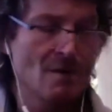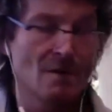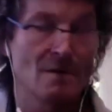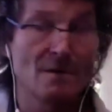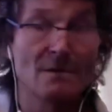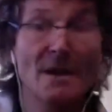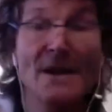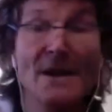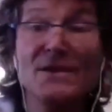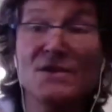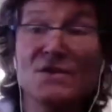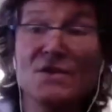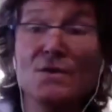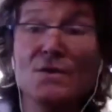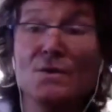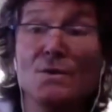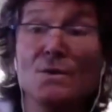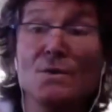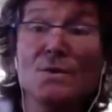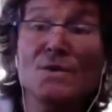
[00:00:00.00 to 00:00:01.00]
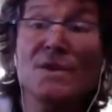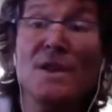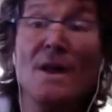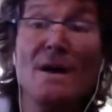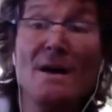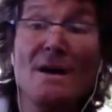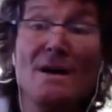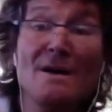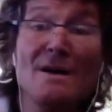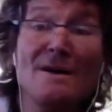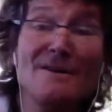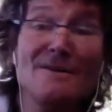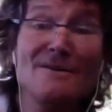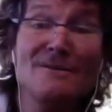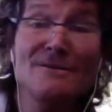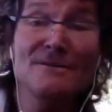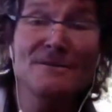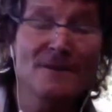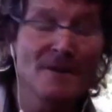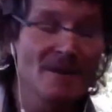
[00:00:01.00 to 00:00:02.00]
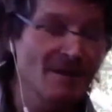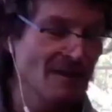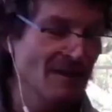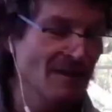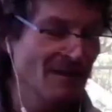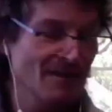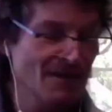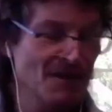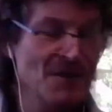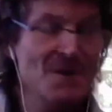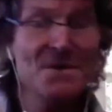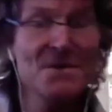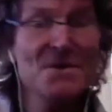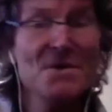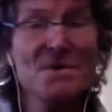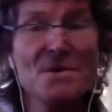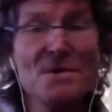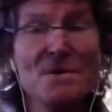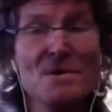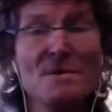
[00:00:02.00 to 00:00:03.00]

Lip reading: Let's choose love, inner